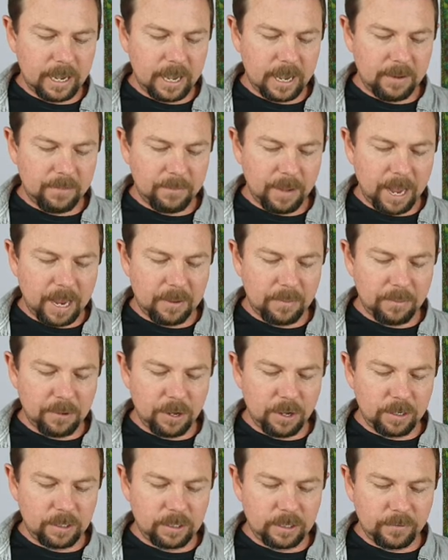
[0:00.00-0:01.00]
and make
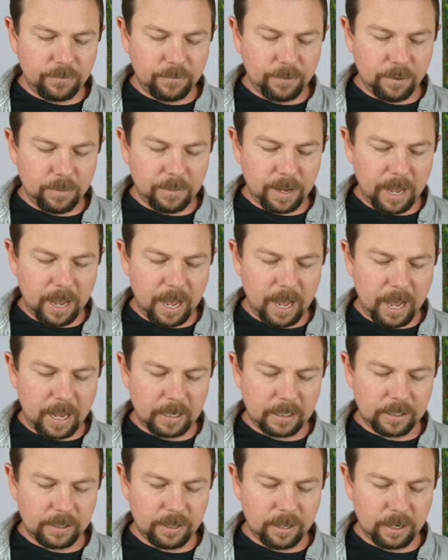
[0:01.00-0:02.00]
music from your
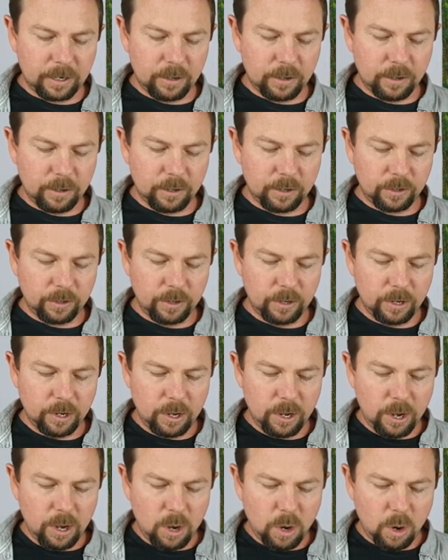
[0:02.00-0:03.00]
heart to the Lord,
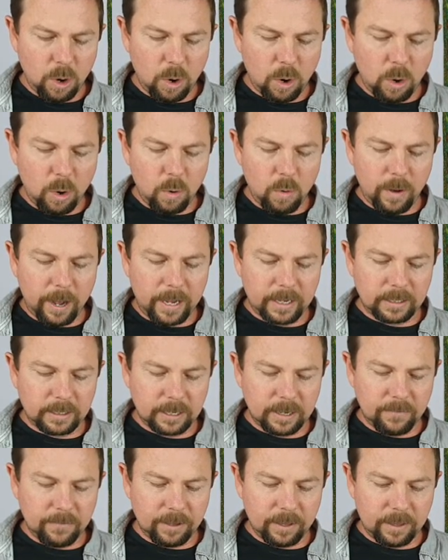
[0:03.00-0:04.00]
always
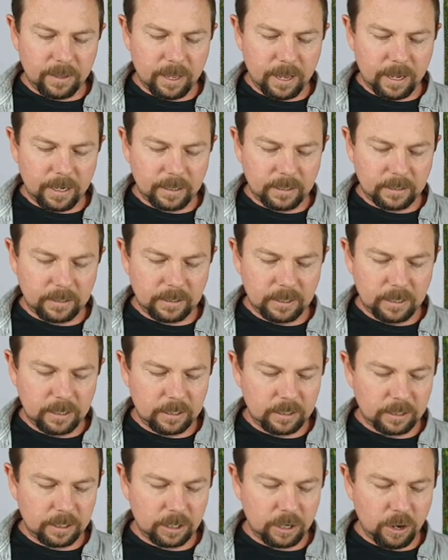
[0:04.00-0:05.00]
giving thanks
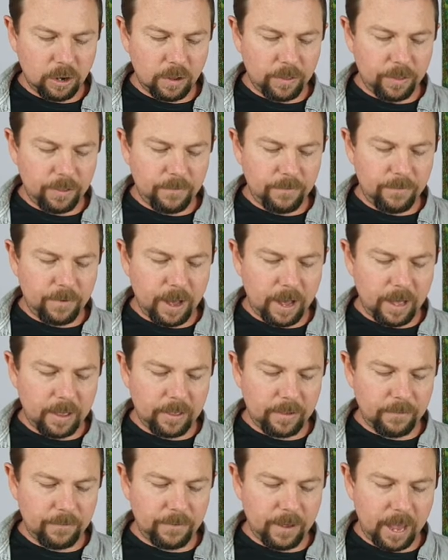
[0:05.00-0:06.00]
to God the
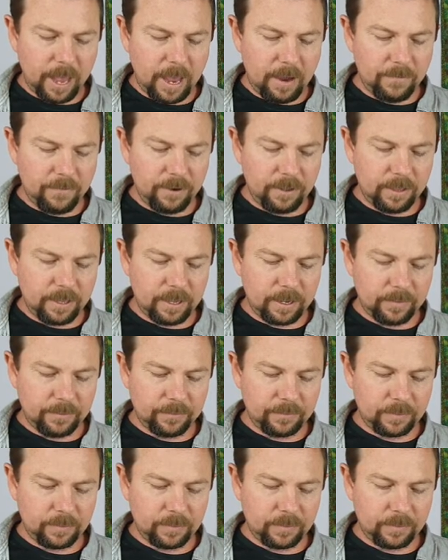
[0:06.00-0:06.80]
Father for everything,